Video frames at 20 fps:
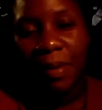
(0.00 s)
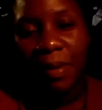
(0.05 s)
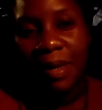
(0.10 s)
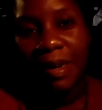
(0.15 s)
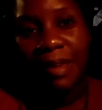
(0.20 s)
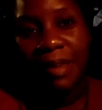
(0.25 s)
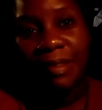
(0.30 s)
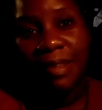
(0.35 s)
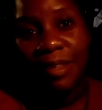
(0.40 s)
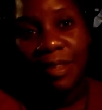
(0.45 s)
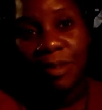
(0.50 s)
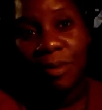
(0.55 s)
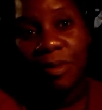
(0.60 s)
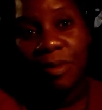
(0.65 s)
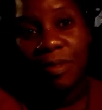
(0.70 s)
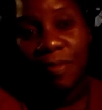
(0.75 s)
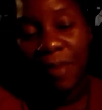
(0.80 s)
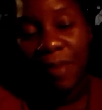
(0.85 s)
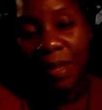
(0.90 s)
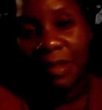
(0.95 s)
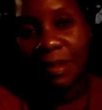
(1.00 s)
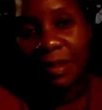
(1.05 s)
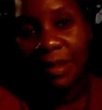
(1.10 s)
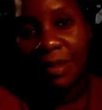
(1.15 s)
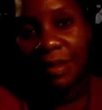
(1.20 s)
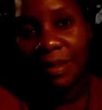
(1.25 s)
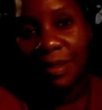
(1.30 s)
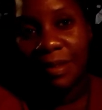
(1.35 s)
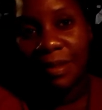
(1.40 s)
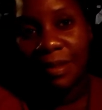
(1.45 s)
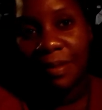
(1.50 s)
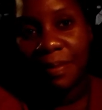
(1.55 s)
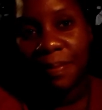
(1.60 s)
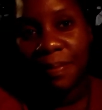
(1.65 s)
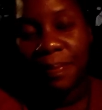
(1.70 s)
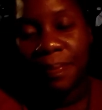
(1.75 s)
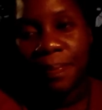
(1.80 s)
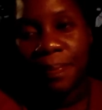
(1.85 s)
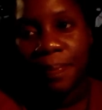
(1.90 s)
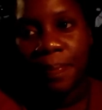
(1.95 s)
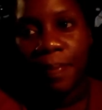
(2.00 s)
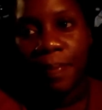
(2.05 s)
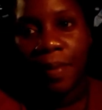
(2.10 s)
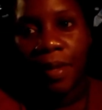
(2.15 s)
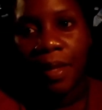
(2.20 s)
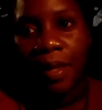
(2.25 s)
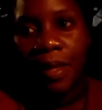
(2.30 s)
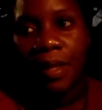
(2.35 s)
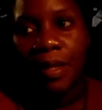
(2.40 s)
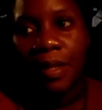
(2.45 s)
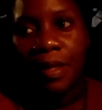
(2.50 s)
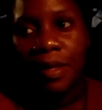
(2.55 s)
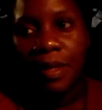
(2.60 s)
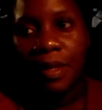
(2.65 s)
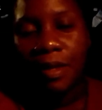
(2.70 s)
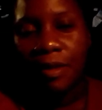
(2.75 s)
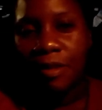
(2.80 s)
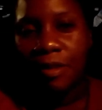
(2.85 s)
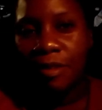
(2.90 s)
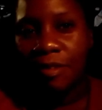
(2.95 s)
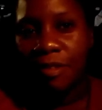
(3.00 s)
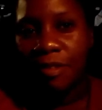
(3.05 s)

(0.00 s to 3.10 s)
because of those factors, you know.